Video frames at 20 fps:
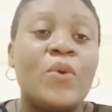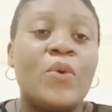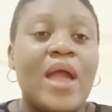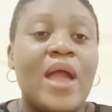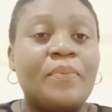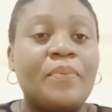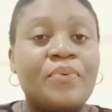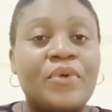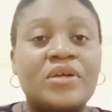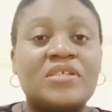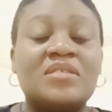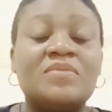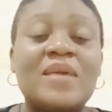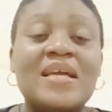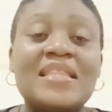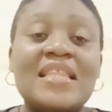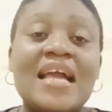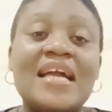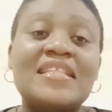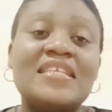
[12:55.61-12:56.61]
We
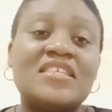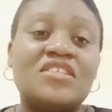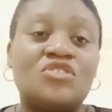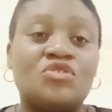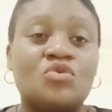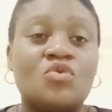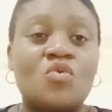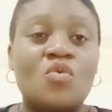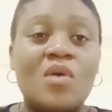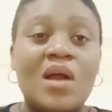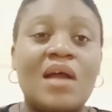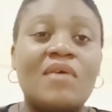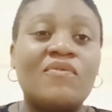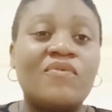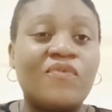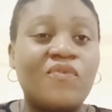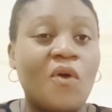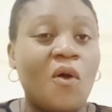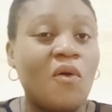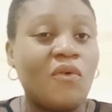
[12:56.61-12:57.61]
approximated it to
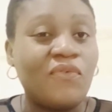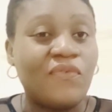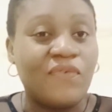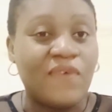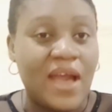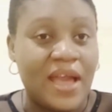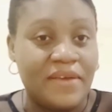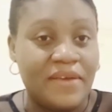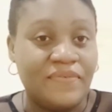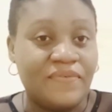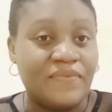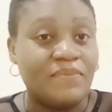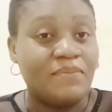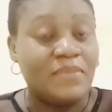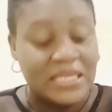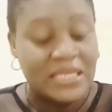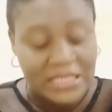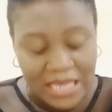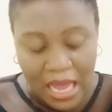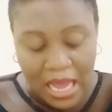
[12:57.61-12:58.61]
145
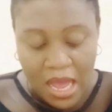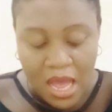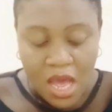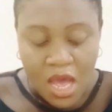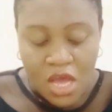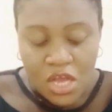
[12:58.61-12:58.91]
meter.